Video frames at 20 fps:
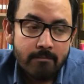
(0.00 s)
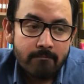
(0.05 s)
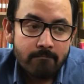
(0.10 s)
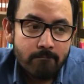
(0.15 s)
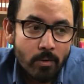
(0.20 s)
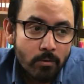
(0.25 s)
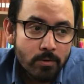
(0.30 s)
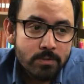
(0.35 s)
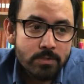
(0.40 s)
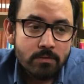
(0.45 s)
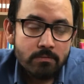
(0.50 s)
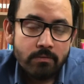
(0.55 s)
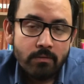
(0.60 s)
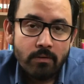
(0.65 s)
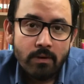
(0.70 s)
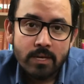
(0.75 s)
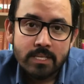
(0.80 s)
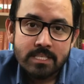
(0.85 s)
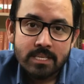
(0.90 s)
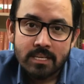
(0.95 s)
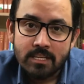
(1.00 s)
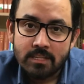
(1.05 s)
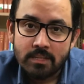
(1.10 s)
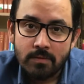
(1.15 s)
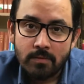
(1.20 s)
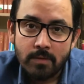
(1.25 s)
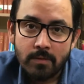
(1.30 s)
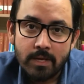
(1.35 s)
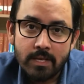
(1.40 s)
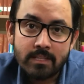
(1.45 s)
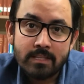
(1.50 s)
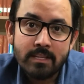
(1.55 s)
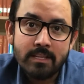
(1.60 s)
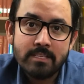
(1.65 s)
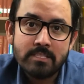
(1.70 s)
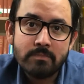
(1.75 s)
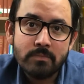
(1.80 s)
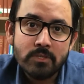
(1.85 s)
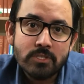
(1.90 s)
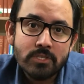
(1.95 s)
most of us can do it,
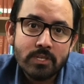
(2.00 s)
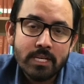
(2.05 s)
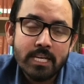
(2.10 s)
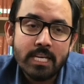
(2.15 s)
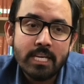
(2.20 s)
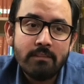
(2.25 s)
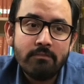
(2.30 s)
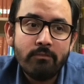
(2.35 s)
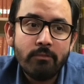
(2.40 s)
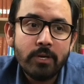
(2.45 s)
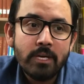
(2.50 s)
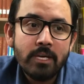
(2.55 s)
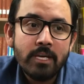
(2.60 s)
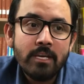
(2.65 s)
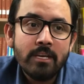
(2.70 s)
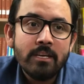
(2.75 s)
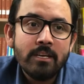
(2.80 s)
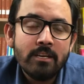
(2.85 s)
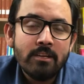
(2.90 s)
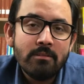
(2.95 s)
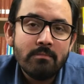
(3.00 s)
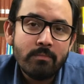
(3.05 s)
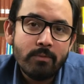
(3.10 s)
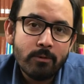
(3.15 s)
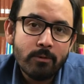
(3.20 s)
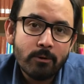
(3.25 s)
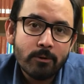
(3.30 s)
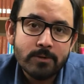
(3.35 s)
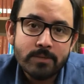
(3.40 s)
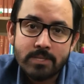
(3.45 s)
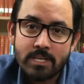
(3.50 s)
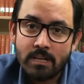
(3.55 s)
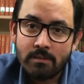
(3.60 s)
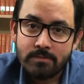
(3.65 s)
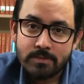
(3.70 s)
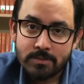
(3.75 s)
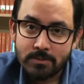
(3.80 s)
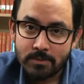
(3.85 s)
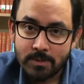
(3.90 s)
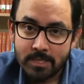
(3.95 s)
especially if we put
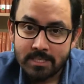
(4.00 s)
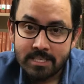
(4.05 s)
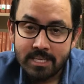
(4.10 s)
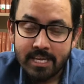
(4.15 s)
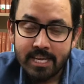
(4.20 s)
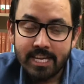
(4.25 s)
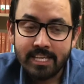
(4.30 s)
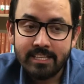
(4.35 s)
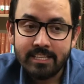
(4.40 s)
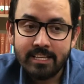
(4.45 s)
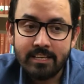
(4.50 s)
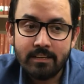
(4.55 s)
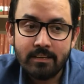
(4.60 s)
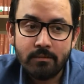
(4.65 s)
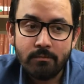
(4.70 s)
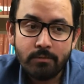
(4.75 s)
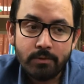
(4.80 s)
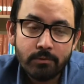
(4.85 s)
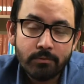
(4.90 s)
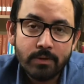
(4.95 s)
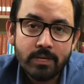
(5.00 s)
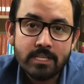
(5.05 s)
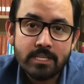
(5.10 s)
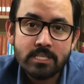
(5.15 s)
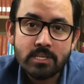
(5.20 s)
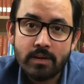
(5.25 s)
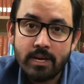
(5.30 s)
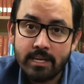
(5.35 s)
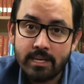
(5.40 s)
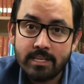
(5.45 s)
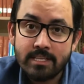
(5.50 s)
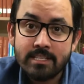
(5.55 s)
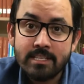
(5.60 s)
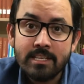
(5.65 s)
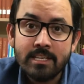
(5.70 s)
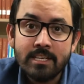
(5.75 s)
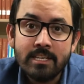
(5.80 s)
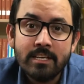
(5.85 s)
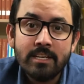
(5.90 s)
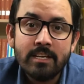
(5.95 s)
ourselves to it, and then if we really try it.
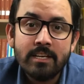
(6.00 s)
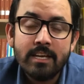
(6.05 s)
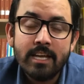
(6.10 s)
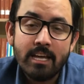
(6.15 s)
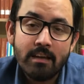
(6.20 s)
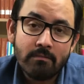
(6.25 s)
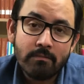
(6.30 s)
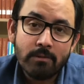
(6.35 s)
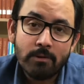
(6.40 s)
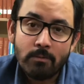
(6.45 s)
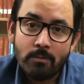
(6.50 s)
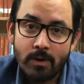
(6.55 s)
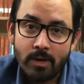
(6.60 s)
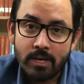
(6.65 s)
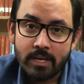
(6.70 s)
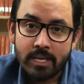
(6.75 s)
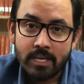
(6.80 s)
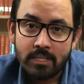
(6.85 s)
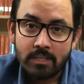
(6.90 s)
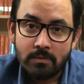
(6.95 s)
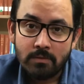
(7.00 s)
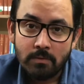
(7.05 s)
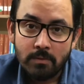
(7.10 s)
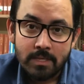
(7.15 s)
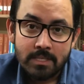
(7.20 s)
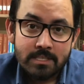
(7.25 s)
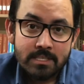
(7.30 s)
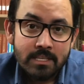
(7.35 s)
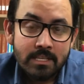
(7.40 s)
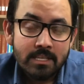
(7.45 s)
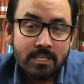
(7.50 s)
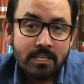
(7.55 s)
everyone can do it.